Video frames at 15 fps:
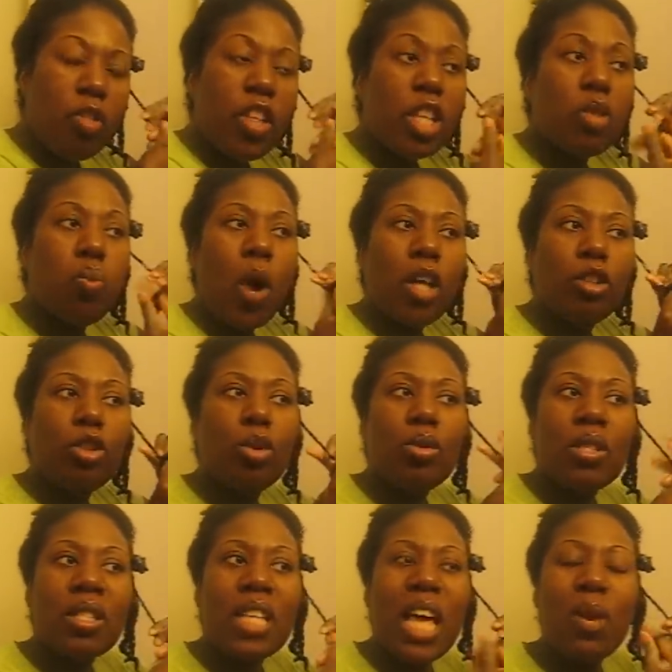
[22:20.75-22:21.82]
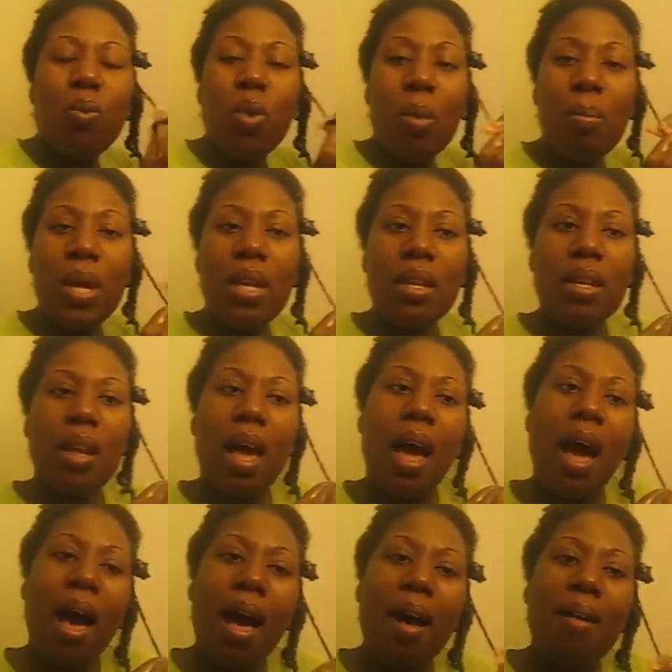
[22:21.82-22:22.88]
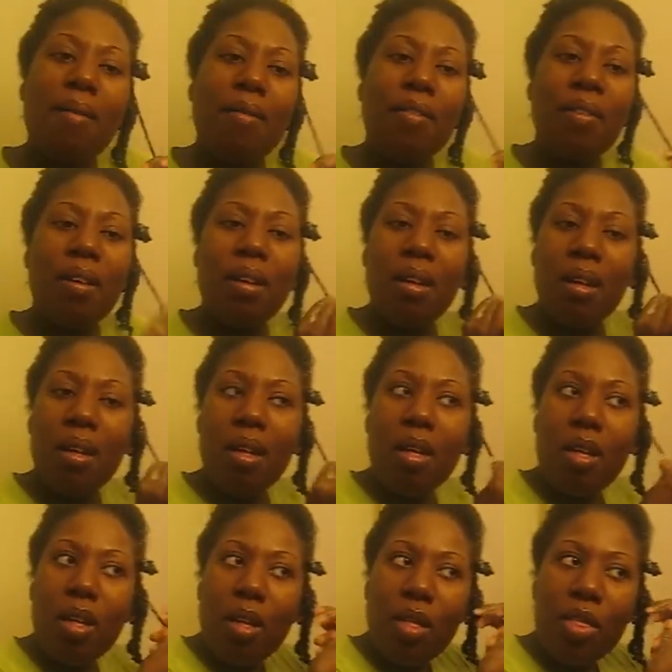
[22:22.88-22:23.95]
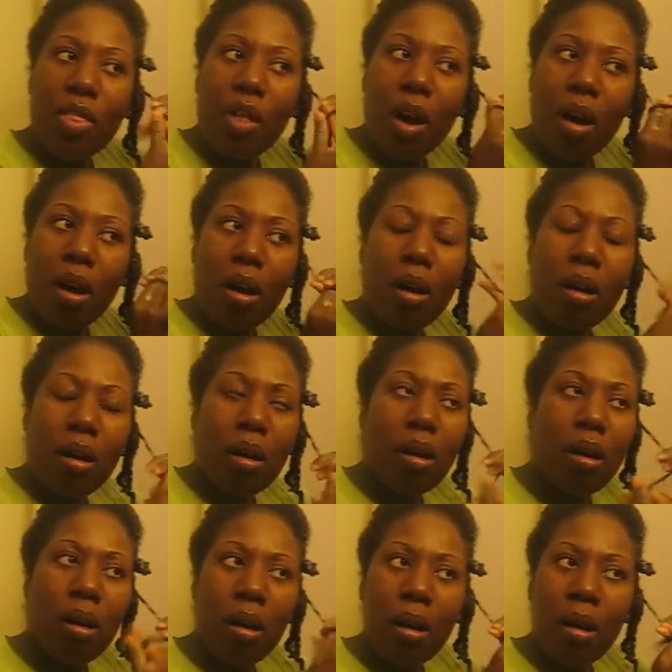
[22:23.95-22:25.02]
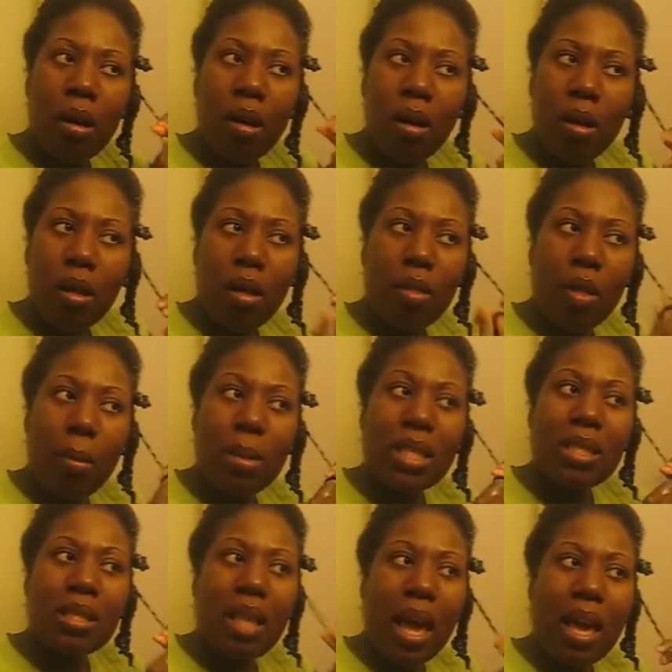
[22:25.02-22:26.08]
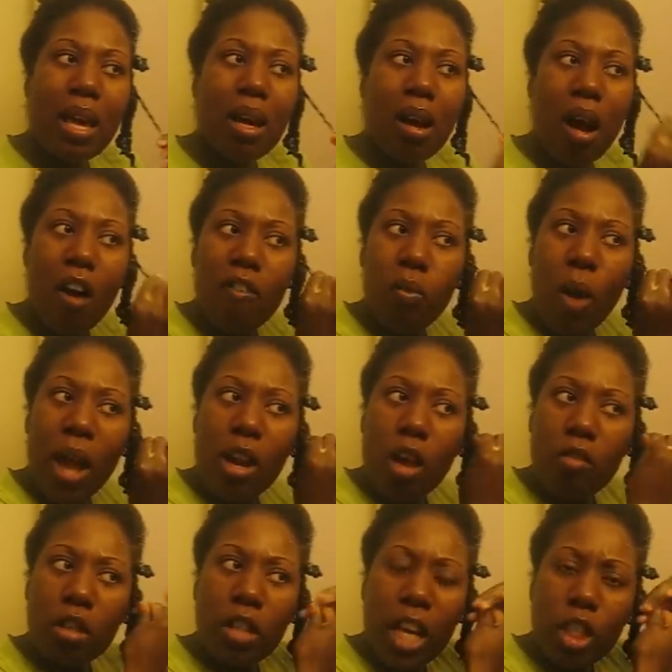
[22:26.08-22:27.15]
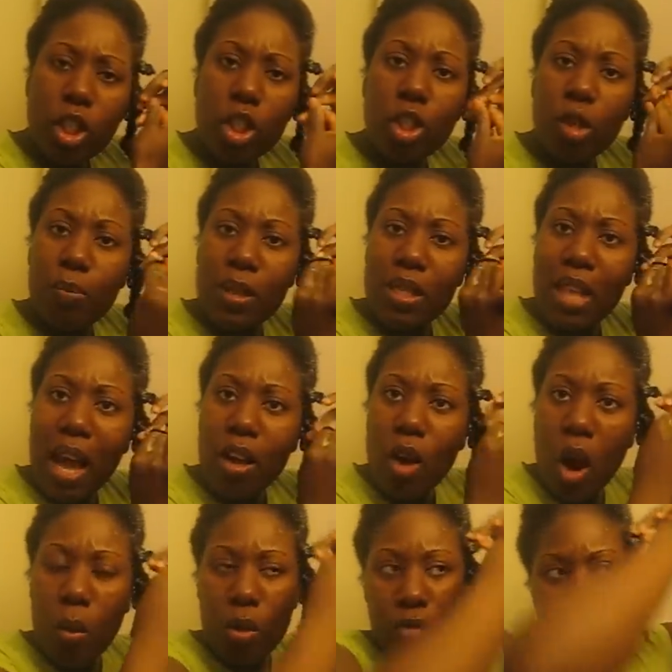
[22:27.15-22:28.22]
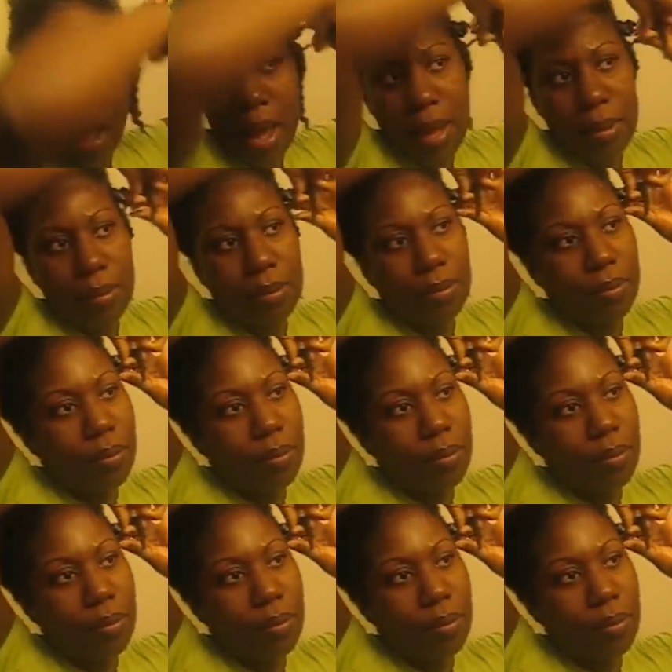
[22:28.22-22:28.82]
This one dude said women have the mistake of, when a relationship is not going right,